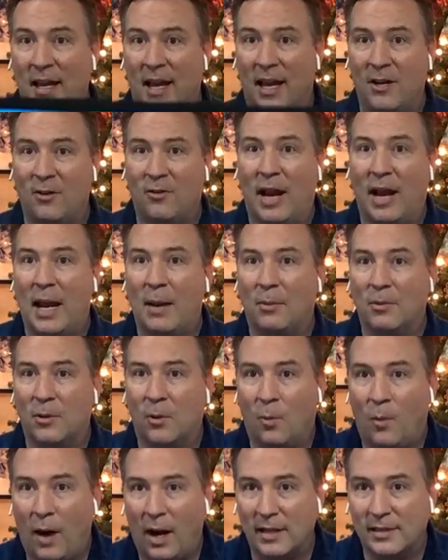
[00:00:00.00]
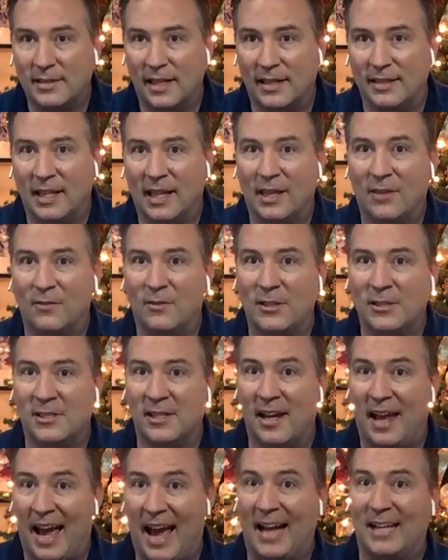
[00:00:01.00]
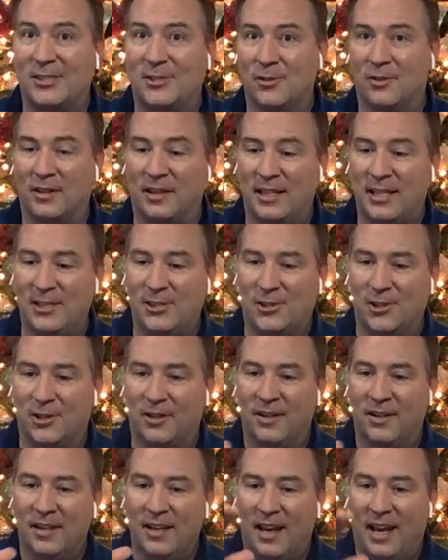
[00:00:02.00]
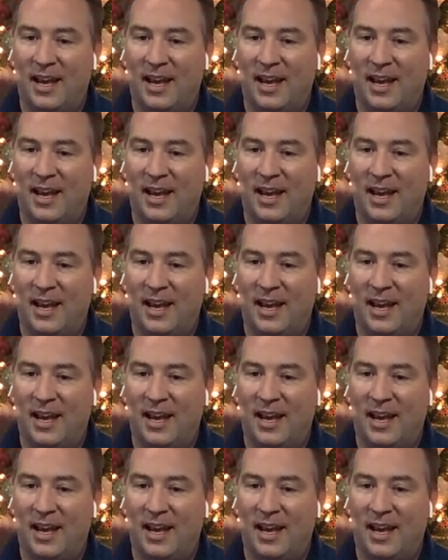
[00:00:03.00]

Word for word: and you're able to watch that television at your leisure.